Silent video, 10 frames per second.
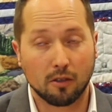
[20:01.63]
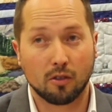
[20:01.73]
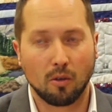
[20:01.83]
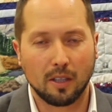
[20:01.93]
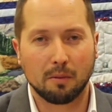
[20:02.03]

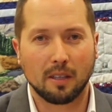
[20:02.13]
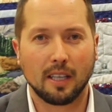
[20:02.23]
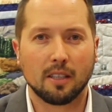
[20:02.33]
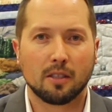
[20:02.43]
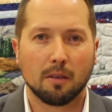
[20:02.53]
solely
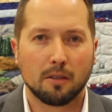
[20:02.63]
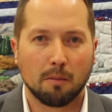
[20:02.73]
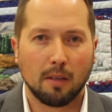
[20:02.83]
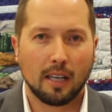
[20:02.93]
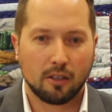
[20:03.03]
related
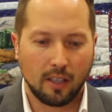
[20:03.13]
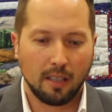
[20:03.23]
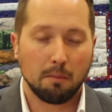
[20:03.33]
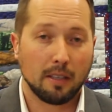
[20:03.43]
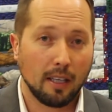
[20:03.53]
to
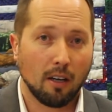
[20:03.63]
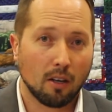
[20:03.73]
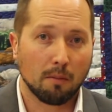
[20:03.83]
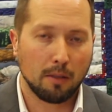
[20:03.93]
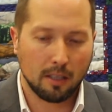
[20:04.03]
blockchain, but they
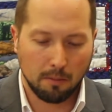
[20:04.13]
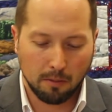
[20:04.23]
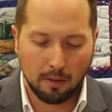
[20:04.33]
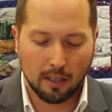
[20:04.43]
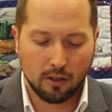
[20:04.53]
are
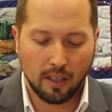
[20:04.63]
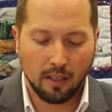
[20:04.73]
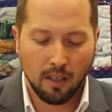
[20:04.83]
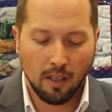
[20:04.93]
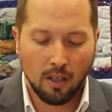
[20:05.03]
applicable to
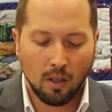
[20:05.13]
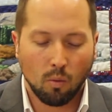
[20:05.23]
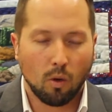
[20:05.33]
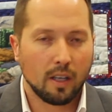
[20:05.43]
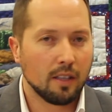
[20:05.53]
blockchain.
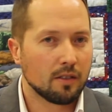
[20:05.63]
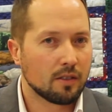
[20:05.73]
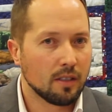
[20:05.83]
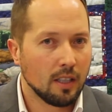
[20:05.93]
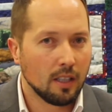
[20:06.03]
One
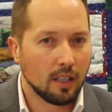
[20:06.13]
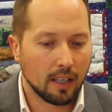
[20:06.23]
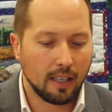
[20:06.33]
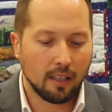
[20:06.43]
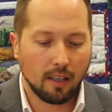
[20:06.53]
is,
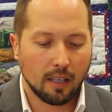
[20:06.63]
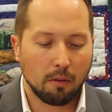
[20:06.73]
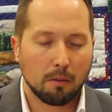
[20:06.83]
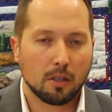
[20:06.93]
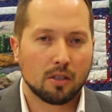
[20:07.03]
again,
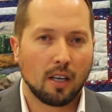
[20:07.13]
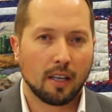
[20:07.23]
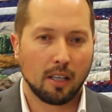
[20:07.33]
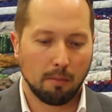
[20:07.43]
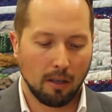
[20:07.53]
like we were just
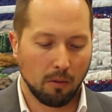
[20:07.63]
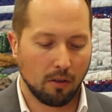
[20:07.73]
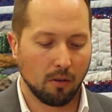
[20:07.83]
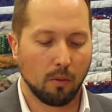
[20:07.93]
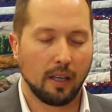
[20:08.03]
talking about
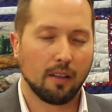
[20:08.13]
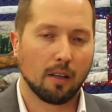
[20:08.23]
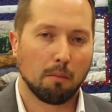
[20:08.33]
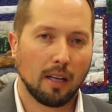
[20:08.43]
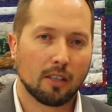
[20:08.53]
with the way
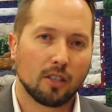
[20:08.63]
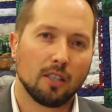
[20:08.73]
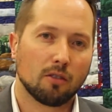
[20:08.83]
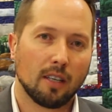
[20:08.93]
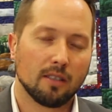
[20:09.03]
that a
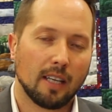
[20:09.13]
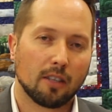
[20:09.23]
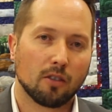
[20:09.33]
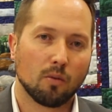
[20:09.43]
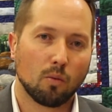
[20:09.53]
blockchain
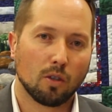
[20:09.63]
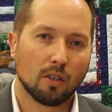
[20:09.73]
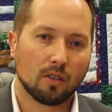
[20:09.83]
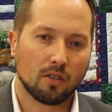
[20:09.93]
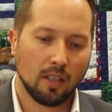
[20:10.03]
transaction
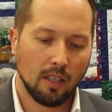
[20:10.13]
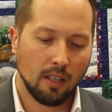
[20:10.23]
works,